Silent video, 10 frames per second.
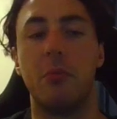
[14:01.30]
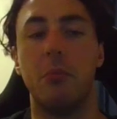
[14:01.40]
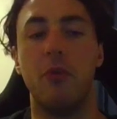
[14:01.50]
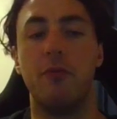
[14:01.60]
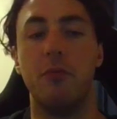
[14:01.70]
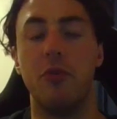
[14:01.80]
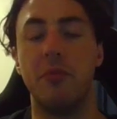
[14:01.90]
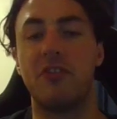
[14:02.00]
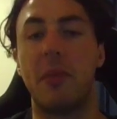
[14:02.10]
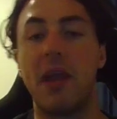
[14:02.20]
of
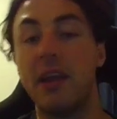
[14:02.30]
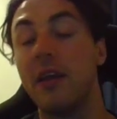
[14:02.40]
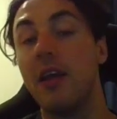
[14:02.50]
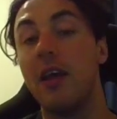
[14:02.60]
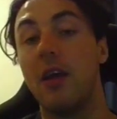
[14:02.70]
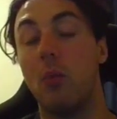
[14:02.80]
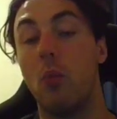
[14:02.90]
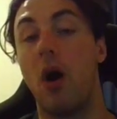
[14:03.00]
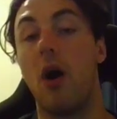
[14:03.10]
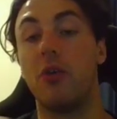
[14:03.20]
movement speed
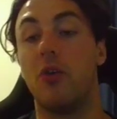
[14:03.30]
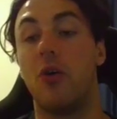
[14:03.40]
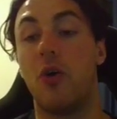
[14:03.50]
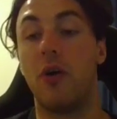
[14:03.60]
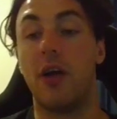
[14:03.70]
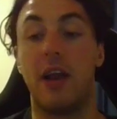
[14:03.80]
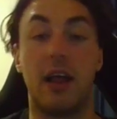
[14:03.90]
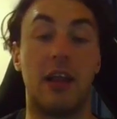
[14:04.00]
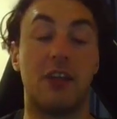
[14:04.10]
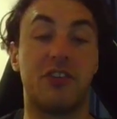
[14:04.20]
and it
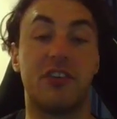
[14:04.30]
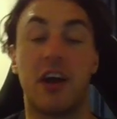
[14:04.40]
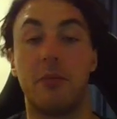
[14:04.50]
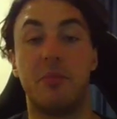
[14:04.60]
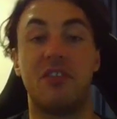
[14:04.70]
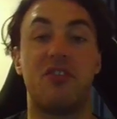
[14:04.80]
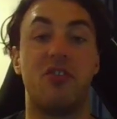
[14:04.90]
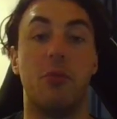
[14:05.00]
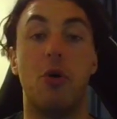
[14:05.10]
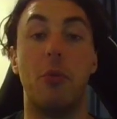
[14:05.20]
allows you to kind of
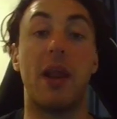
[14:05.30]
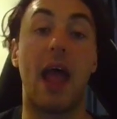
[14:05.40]
position your ball better.